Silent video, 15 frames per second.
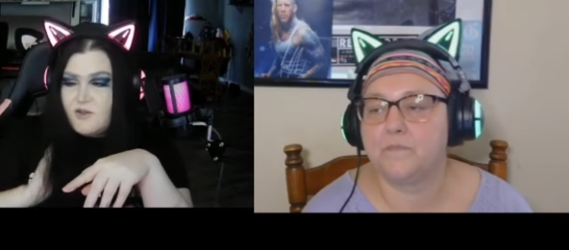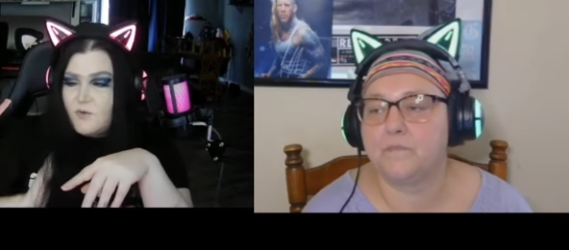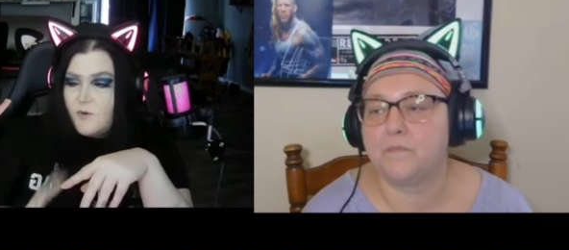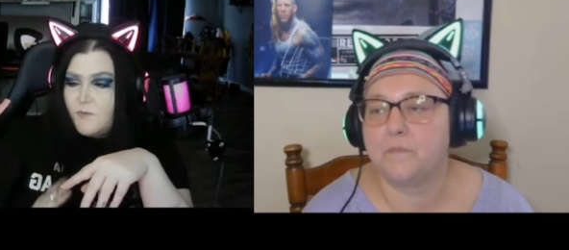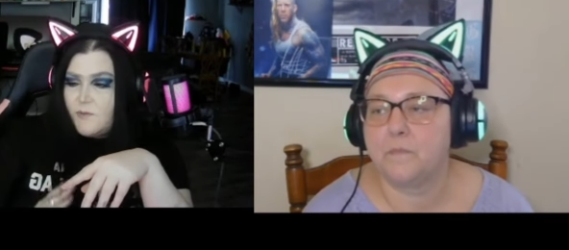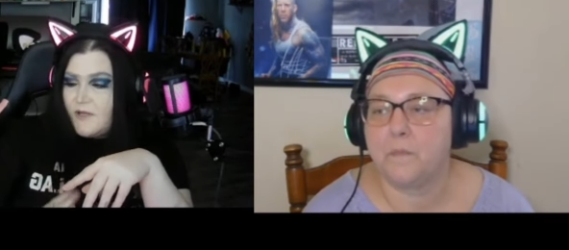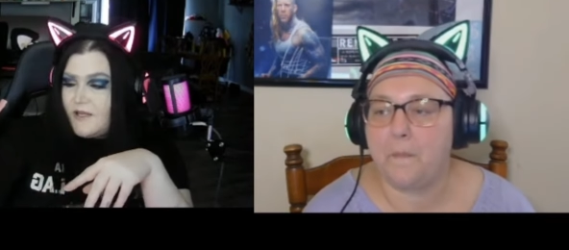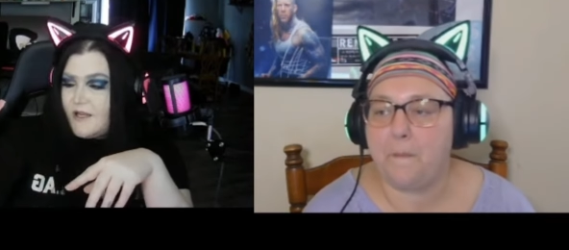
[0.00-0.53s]
Speaker 1: will
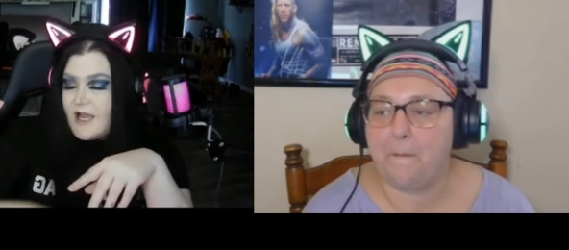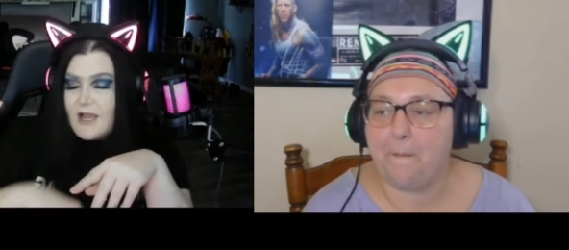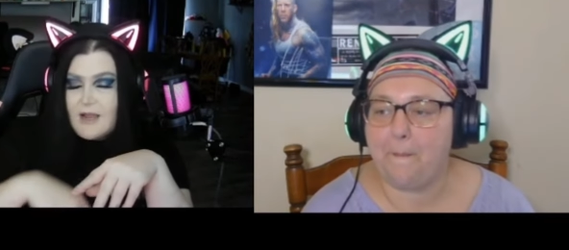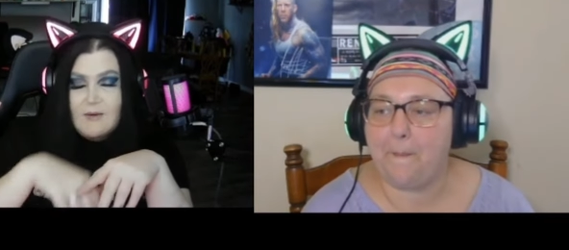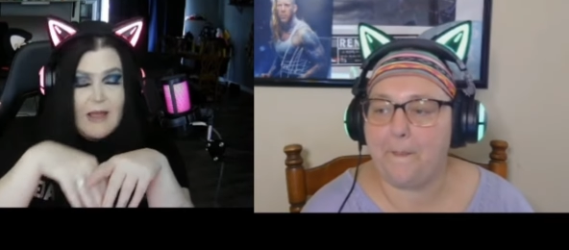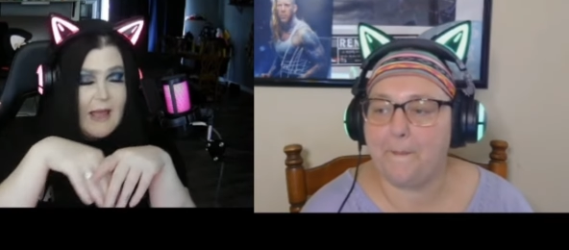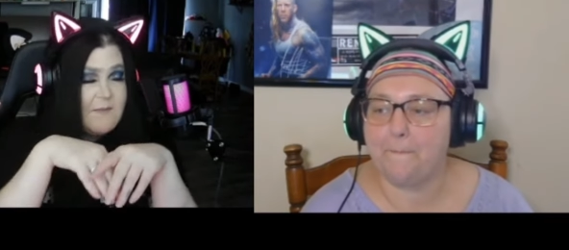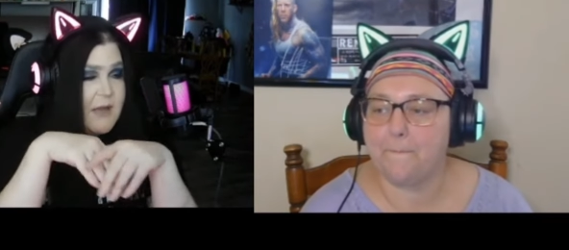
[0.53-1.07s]
be.
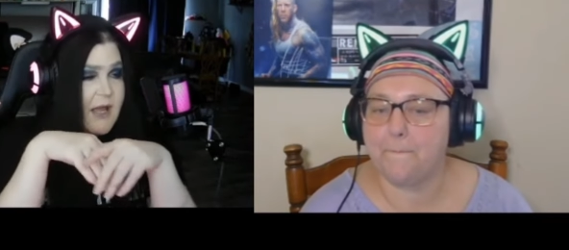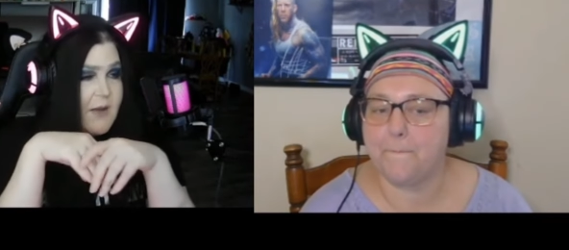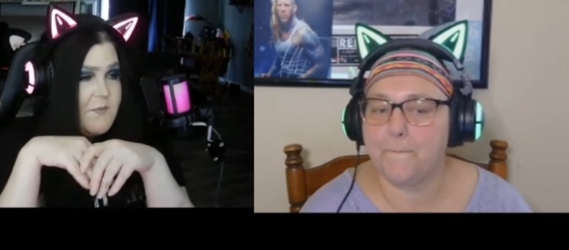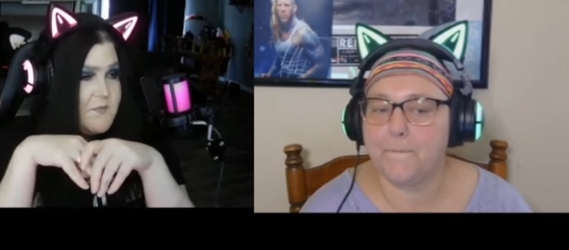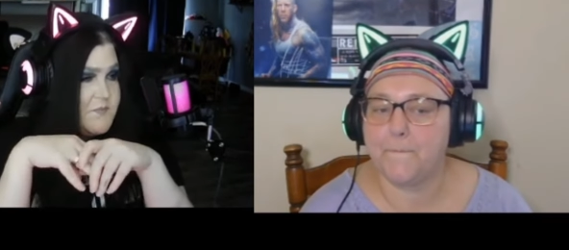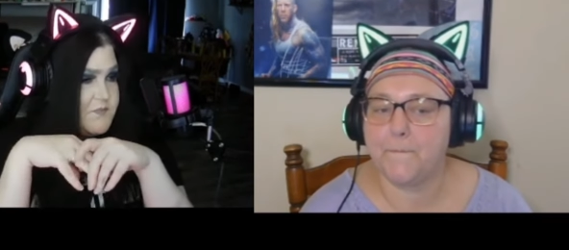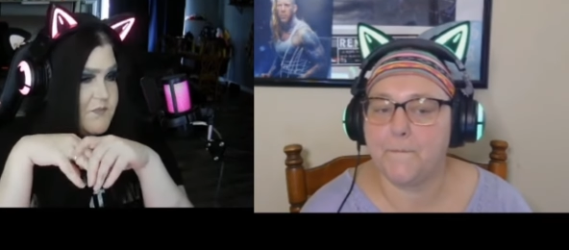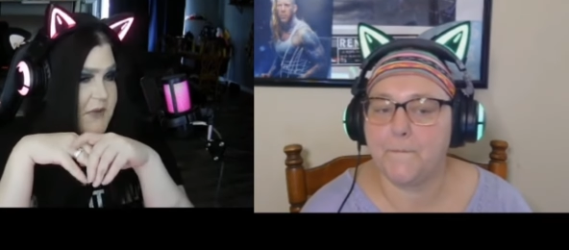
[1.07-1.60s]
Uh, I'm,
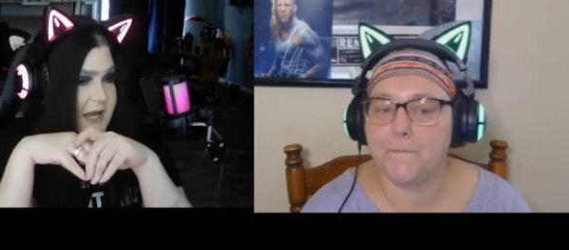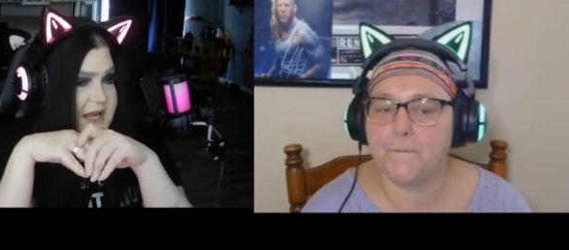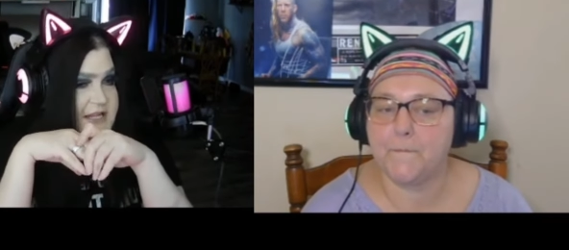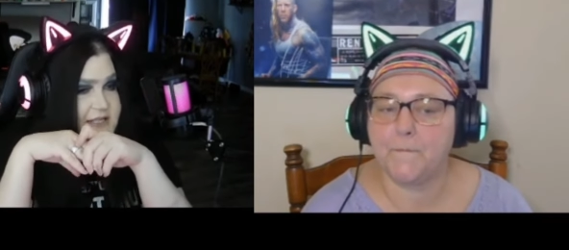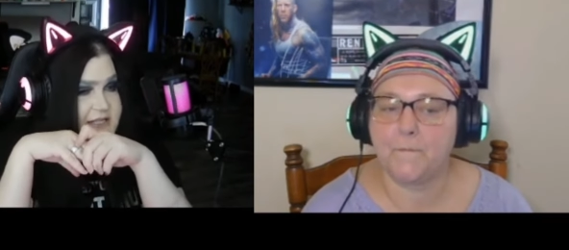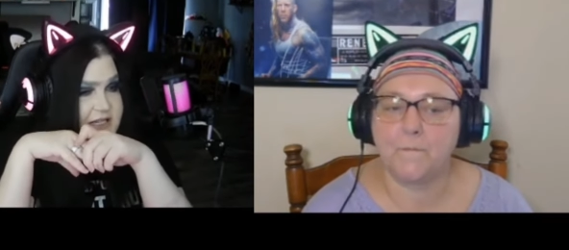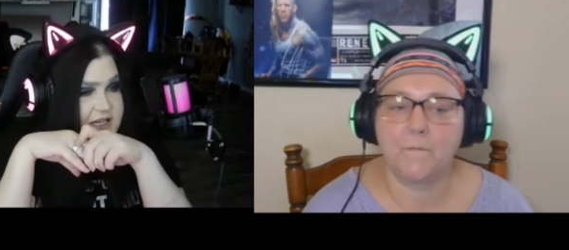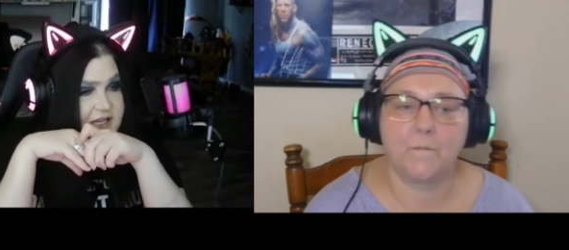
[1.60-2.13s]
I'm
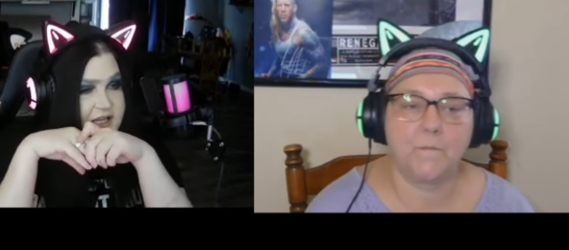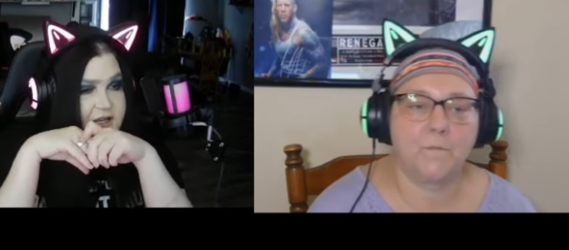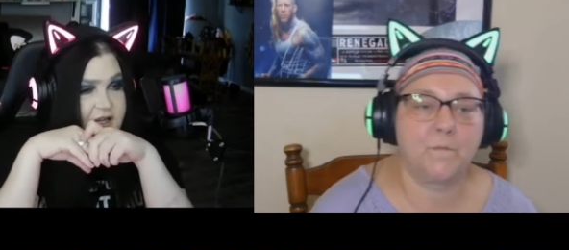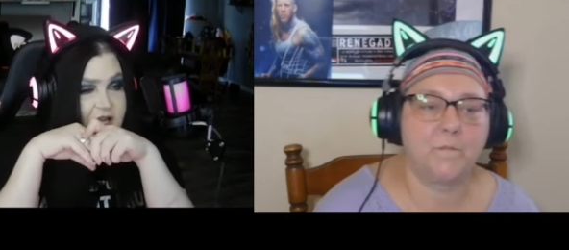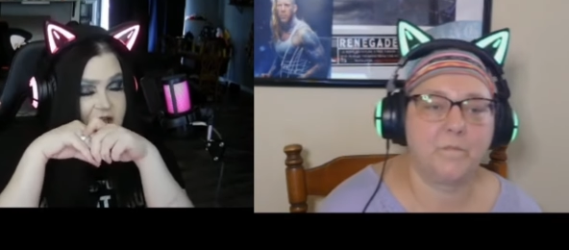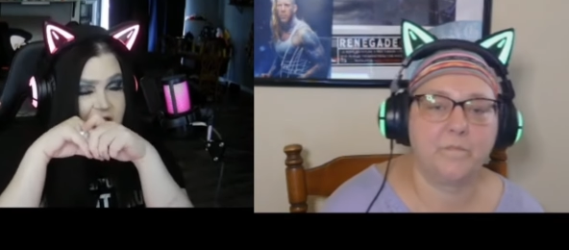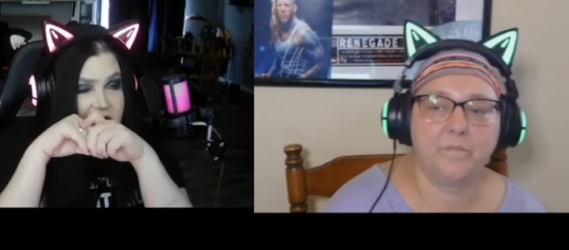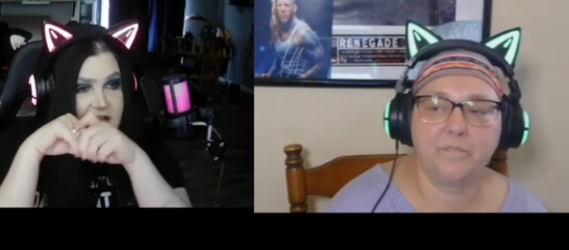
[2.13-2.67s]
painting.
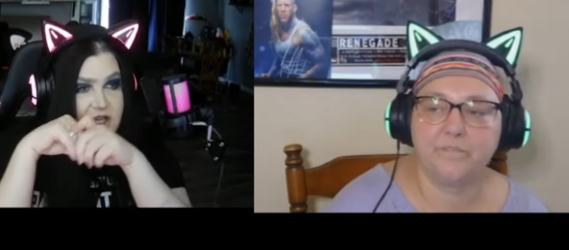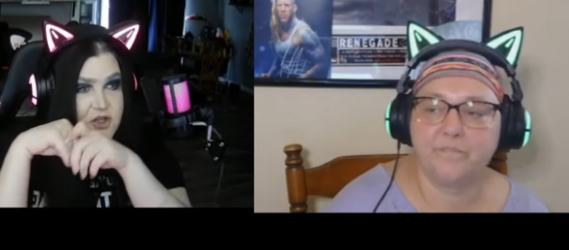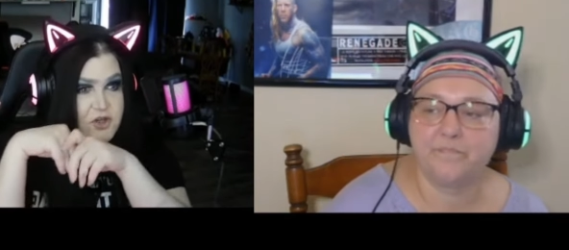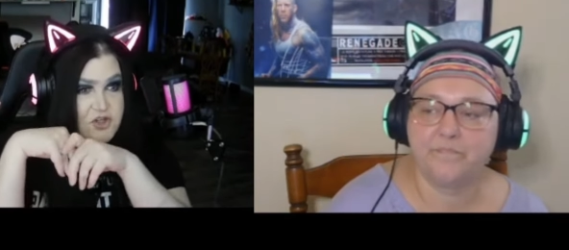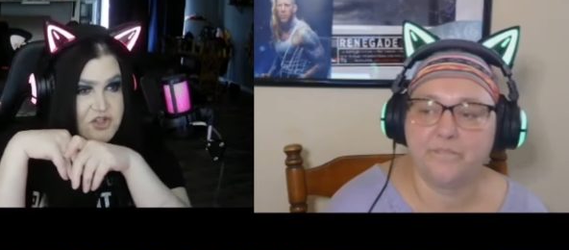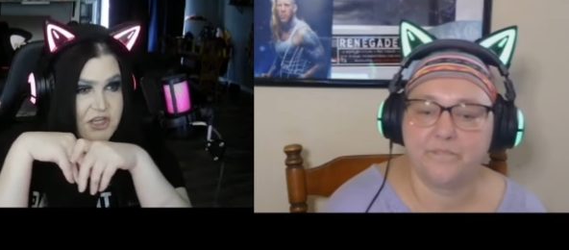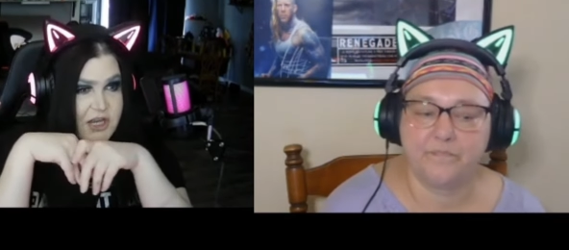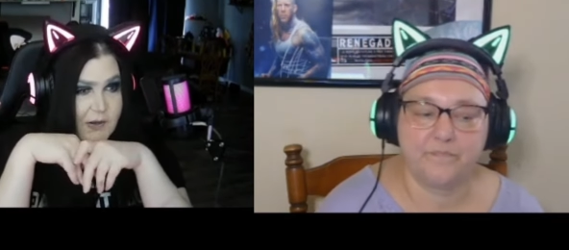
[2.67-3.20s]

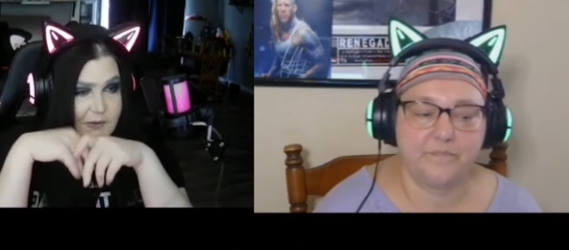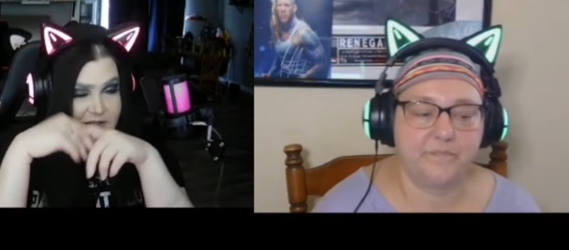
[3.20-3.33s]
Usually, I would